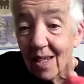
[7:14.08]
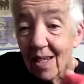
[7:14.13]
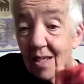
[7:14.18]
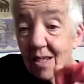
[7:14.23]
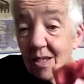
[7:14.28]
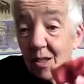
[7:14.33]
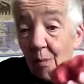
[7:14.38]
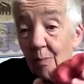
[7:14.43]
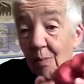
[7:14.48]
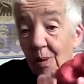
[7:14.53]

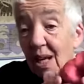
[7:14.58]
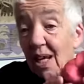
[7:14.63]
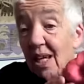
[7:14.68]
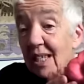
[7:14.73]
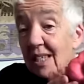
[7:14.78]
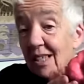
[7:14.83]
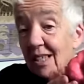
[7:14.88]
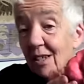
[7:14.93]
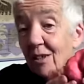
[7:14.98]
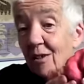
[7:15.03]
So
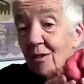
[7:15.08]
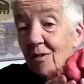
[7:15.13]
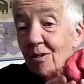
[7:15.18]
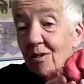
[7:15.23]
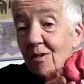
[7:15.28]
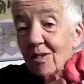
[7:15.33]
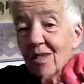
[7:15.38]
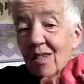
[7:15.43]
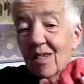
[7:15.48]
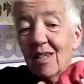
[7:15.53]
Play-Doh
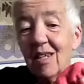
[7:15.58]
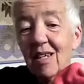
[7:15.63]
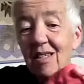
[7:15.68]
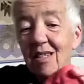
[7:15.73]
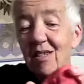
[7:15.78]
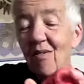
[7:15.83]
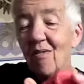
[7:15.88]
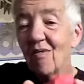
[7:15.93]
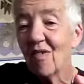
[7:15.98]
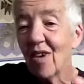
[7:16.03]
is
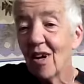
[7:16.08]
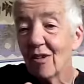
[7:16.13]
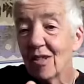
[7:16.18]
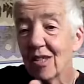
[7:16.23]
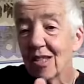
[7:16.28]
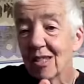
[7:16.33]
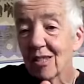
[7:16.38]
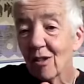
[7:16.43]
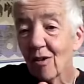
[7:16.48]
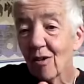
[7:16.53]
a very
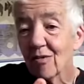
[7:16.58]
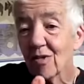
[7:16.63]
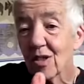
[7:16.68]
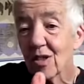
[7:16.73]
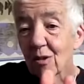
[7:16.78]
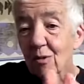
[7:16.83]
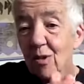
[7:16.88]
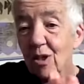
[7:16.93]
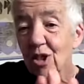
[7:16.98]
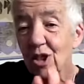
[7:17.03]
soft,
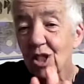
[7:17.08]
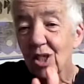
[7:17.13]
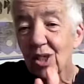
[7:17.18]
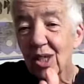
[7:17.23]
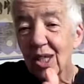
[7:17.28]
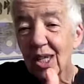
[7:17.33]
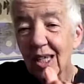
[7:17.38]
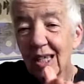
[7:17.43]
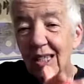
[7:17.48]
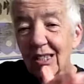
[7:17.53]
squishy
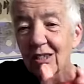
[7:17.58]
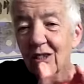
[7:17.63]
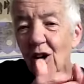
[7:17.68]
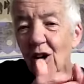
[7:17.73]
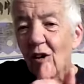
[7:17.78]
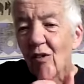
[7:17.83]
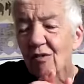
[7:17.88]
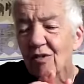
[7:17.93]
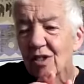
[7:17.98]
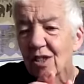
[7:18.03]
thing, and
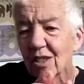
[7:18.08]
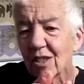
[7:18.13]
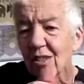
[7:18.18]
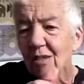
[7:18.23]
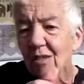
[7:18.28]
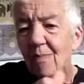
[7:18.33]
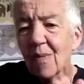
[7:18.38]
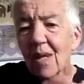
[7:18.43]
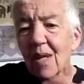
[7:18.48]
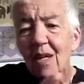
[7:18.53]
often
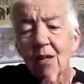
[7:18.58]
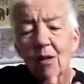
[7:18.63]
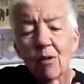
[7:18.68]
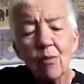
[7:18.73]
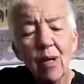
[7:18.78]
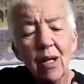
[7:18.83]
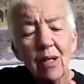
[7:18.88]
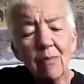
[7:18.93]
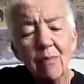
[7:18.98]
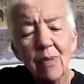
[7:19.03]

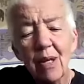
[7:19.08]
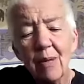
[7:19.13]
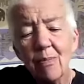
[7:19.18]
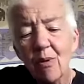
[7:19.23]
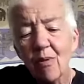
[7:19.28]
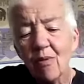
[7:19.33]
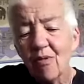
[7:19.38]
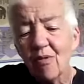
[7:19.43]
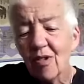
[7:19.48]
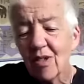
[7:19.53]
when
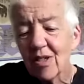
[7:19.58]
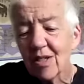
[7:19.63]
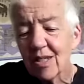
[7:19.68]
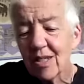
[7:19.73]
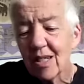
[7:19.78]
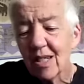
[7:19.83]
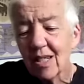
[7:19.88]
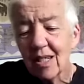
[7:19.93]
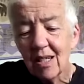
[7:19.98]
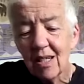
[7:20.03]
people
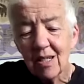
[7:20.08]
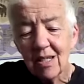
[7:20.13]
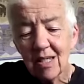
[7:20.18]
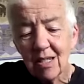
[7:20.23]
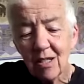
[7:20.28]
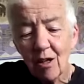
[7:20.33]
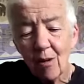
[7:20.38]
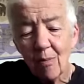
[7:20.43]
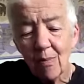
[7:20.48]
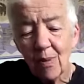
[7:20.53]
first
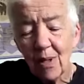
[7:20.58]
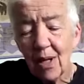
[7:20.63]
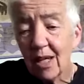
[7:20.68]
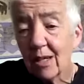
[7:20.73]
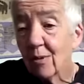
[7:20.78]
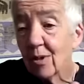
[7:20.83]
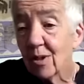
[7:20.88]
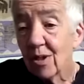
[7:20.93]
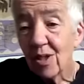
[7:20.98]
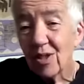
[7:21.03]
start
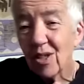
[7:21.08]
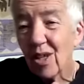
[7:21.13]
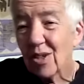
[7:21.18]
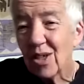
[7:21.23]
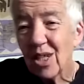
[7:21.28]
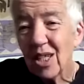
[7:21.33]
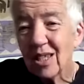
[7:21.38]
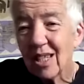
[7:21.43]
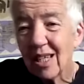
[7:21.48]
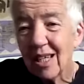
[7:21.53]
playing with it, they
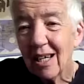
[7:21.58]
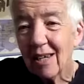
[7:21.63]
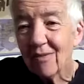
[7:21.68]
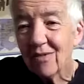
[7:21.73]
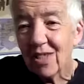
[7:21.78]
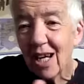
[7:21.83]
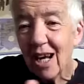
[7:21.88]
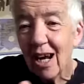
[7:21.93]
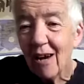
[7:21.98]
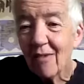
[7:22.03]
think they have
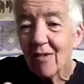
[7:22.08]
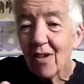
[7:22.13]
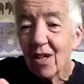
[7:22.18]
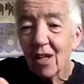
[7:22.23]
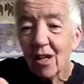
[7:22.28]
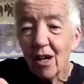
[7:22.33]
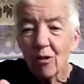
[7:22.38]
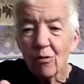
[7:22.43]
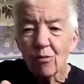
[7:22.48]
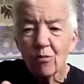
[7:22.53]
to have
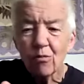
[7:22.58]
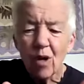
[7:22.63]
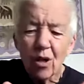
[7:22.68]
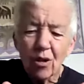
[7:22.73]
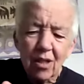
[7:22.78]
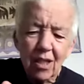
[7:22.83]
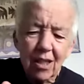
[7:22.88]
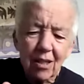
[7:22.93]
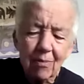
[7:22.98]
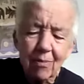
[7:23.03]
a
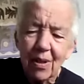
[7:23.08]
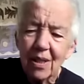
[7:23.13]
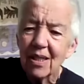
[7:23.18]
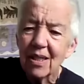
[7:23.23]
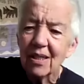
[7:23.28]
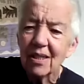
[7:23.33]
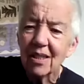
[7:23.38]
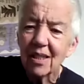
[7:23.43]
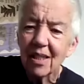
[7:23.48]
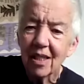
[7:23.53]
rolling pin
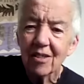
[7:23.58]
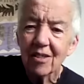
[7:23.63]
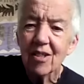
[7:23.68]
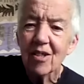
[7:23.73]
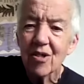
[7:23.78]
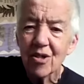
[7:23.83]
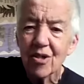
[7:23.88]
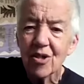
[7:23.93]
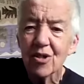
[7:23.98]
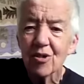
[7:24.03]
and
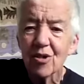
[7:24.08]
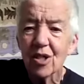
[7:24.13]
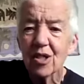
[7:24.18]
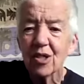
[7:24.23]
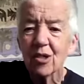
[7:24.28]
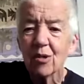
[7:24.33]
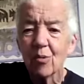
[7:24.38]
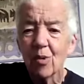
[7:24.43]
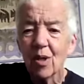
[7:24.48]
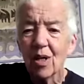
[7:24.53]
cutters straight
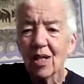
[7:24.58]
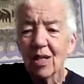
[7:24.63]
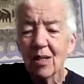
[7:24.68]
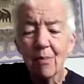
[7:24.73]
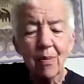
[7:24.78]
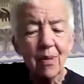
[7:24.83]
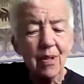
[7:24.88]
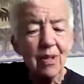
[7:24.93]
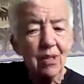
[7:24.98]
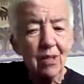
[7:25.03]
away,
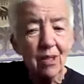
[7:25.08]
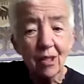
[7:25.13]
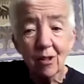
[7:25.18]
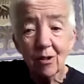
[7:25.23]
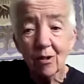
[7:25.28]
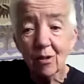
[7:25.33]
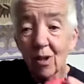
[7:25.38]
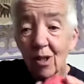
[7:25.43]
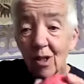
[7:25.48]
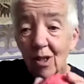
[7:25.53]
but
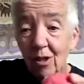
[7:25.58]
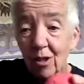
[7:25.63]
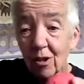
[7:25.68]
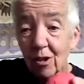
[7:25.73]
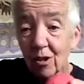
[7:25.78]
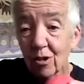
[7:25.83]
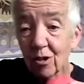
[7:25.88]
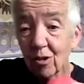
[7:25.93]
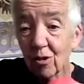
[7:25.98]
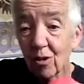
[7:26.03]
no, you
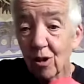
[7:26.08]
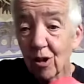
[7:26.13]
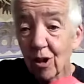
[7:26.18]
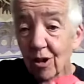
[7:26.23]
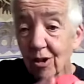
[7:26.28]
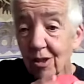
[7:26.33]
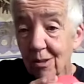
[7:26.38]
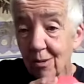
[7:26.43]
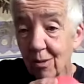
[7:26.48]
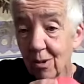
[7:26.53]
can do
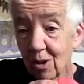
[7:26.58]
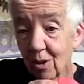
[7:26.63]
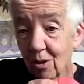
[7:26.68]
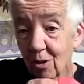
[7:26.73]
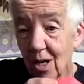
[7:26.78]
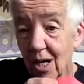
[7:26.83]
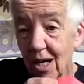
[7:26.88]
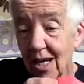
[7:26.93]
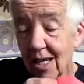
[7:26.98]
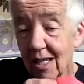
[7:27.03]
lots with your
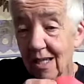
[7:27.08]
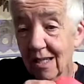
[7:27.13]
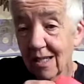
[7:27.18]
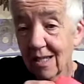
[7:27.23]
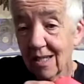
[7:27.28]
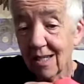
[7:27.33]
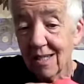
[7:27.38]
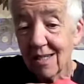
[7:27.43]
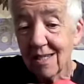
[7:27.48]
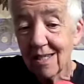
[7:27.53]

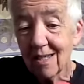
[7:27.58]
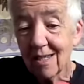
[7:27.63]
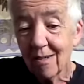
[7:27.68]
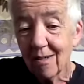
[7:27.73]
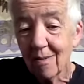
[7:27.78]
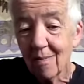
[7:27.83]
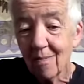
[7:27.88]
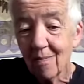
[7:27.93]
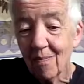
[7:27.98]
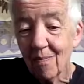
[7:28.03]
hands.
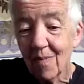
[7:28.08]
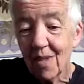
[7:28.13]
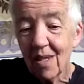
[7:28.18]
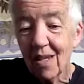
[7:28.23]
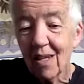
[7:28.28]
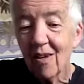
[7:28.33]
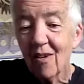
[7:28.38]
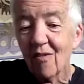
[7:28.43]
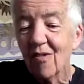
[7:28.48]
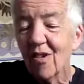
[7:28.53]

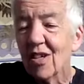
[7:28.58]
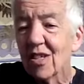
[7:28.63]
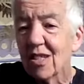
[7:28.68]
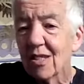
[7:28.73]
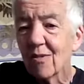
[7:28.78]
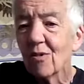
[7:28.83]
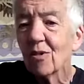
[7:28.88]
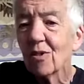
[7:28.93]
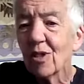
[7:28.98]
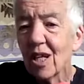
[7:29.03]
First
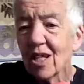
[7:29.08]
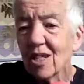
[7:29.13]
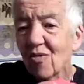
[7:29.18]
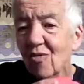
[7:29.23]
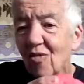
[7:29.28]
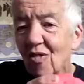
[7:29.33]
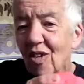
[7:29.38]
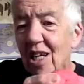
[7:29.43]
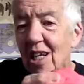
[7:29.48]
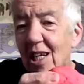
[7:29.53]
of all, let's
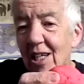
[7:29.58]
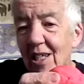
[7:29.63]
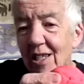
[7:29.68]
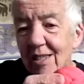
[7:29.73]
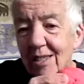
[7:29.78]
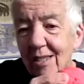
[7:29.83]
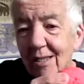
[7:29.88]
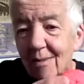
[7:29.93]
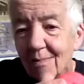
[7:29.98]
feel it.